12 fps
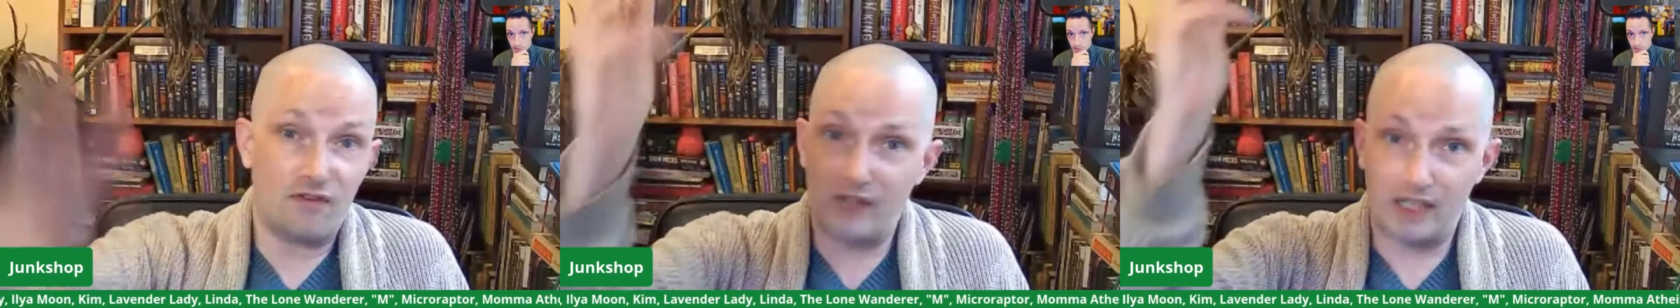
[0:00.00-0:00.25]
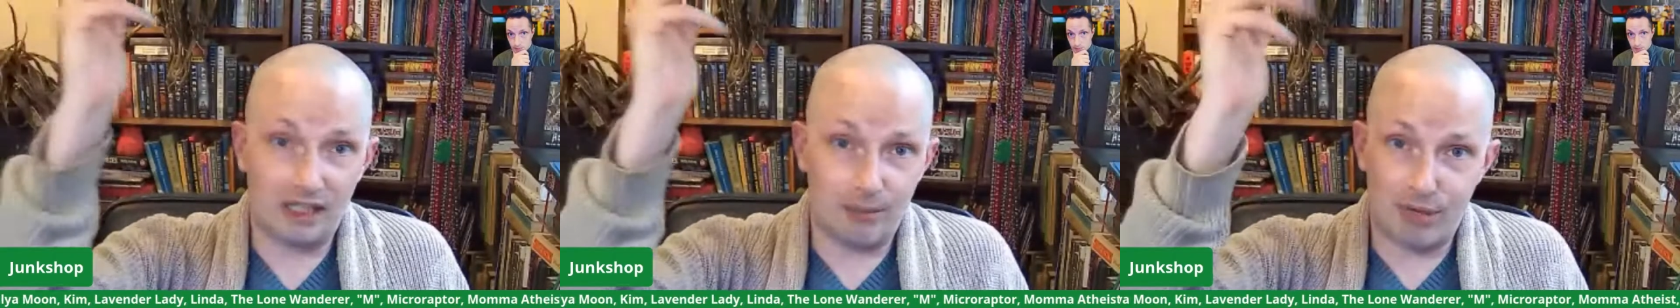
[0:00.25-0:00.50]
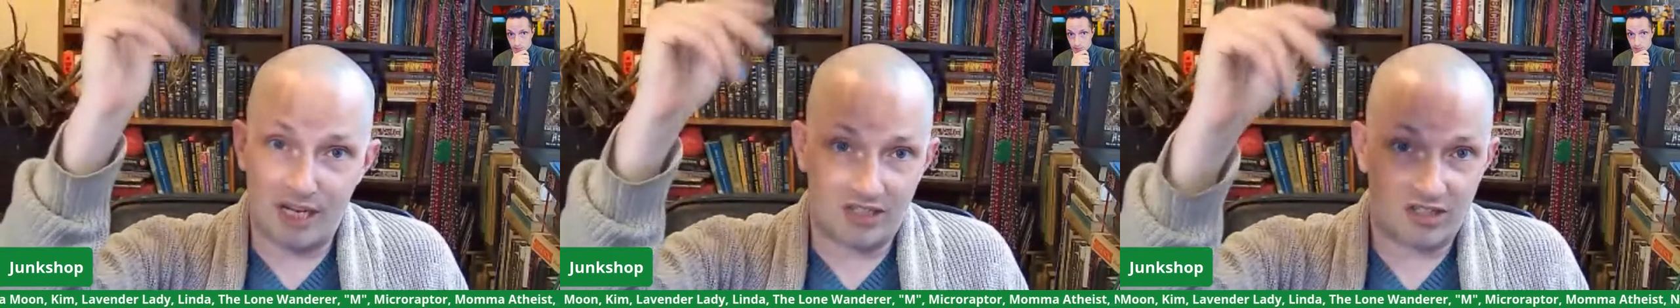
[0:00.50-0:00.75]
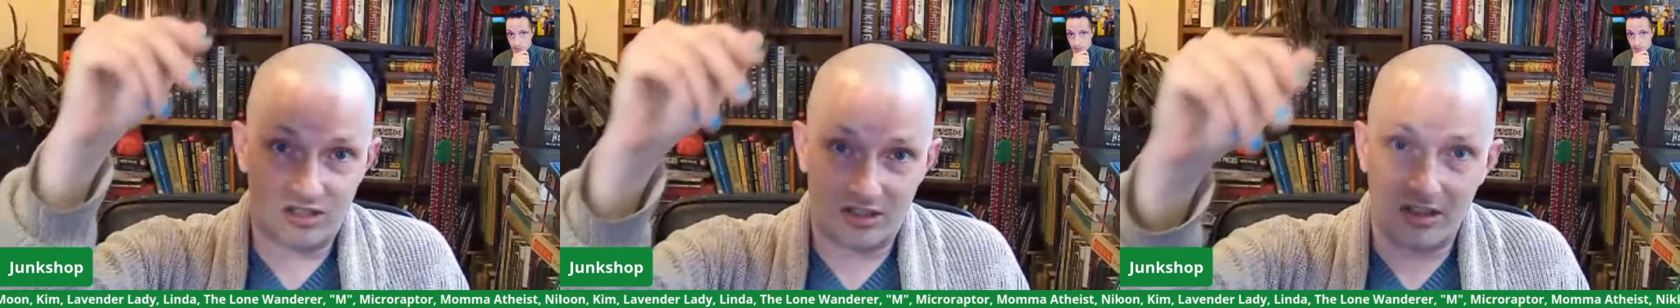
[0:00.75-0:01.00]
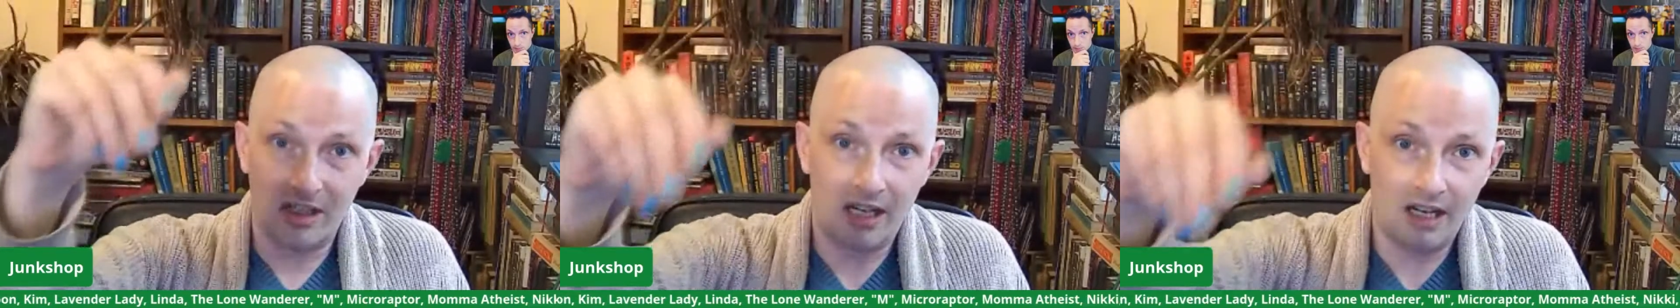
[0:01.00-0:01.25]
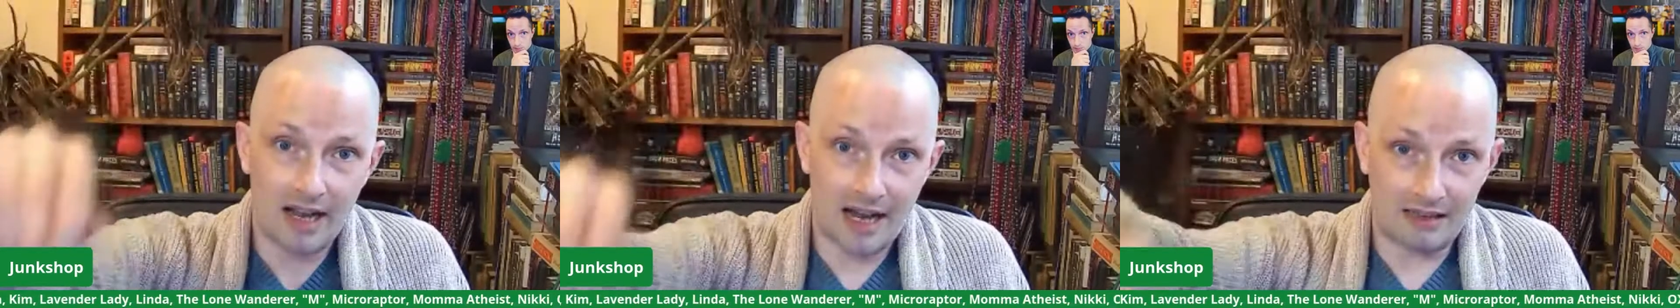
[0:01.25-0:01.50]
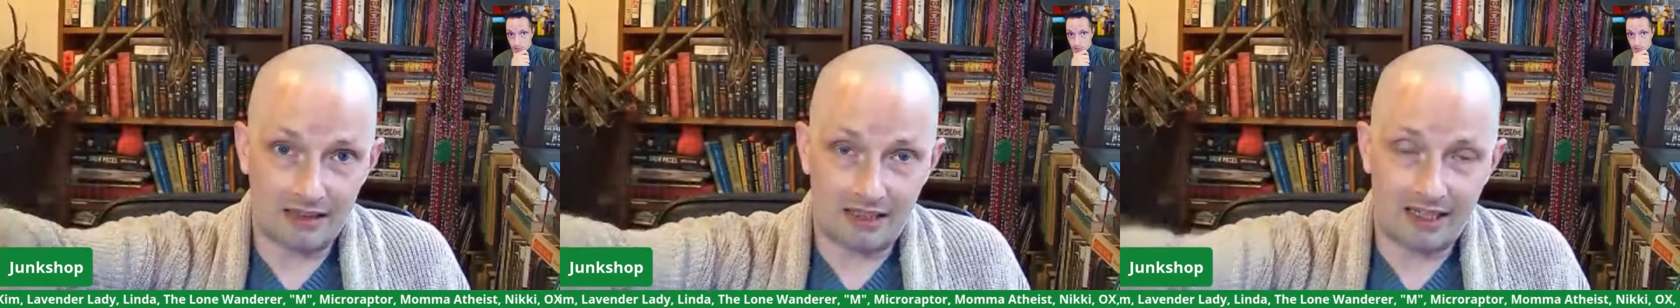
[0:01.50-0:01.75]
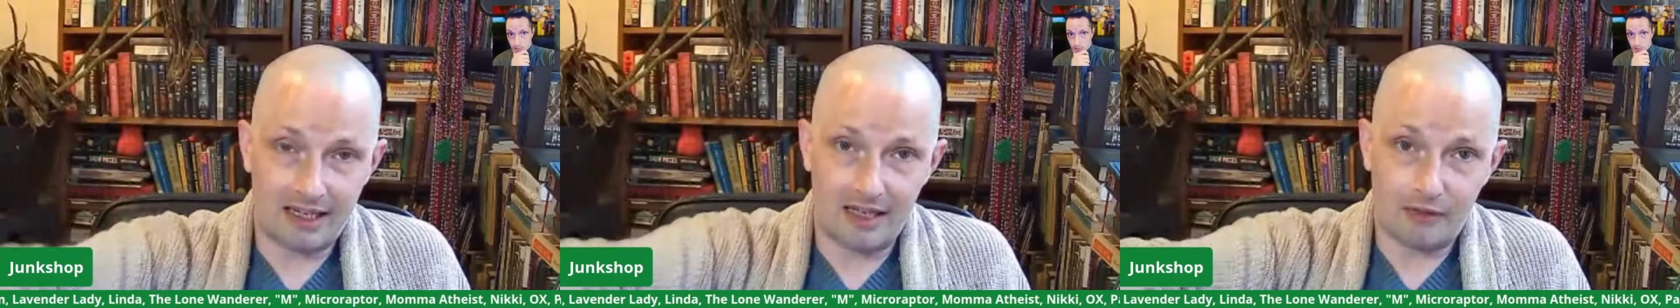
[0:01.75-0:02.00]
filibuster at the
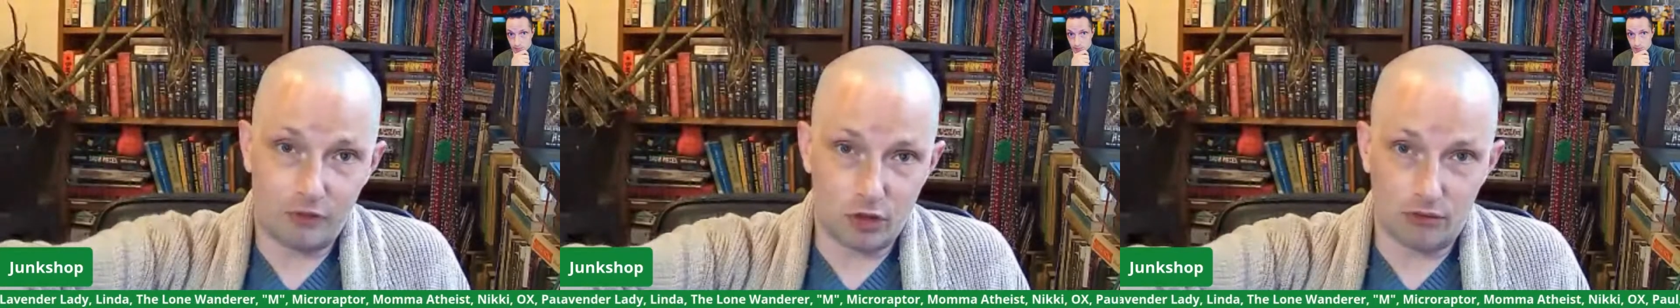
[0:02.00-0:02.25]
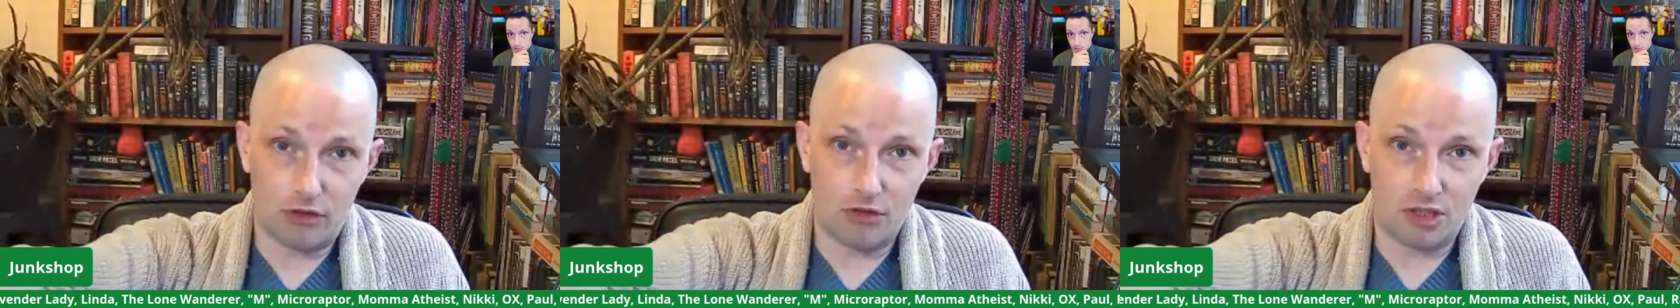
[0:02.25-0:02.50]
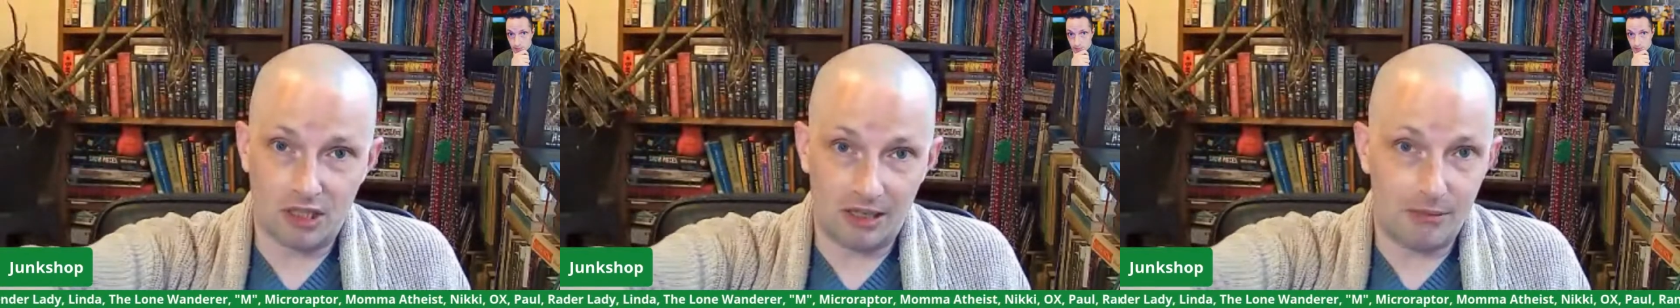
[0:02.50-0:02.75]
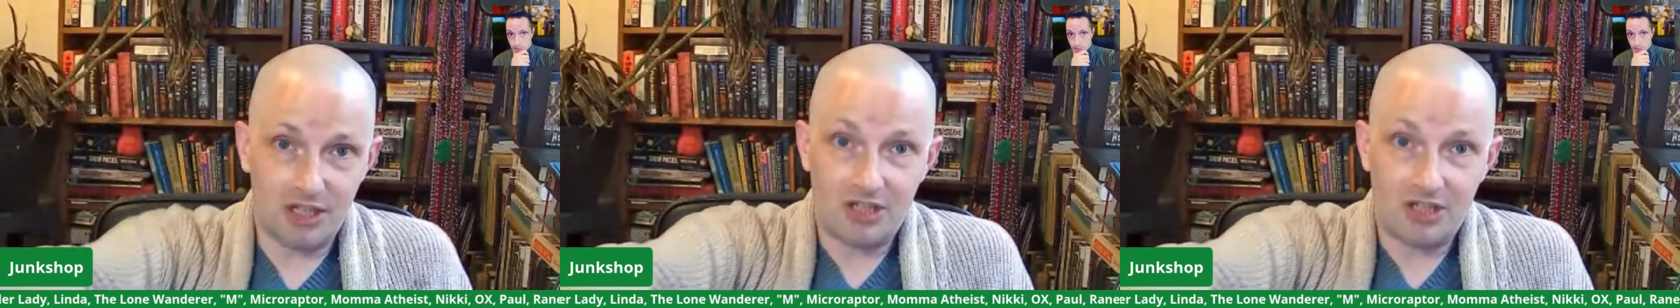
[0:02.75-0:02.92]
king of Jerusalem